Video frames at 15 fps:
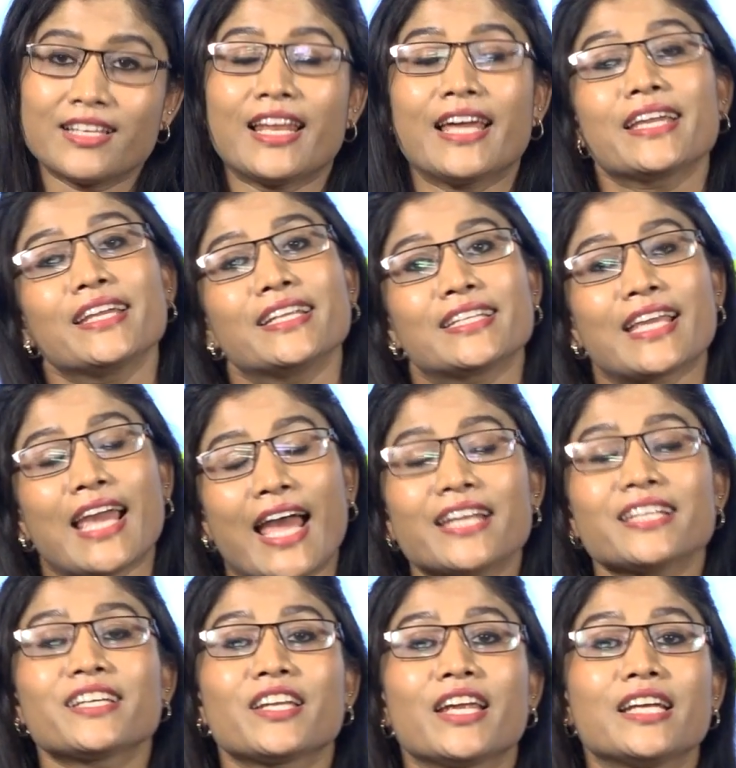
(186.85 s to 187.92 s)
Like it
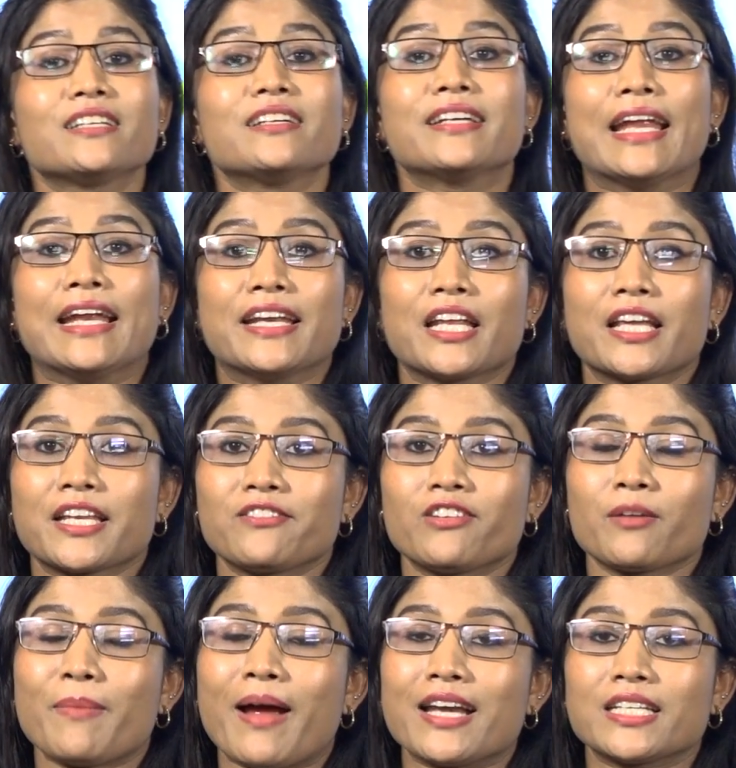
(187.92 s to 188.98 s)
can create a dendritic
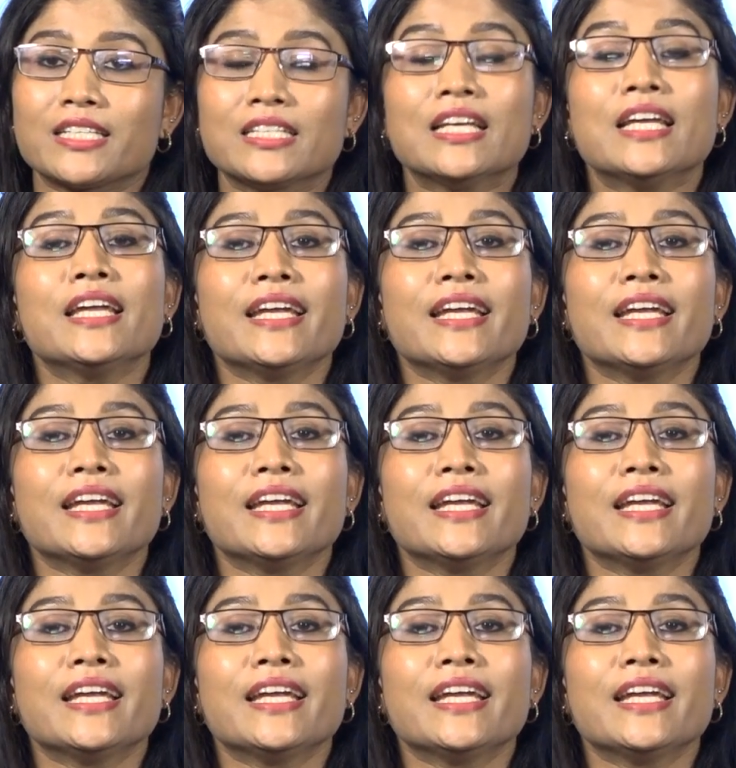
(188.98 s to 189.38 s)
river pattern,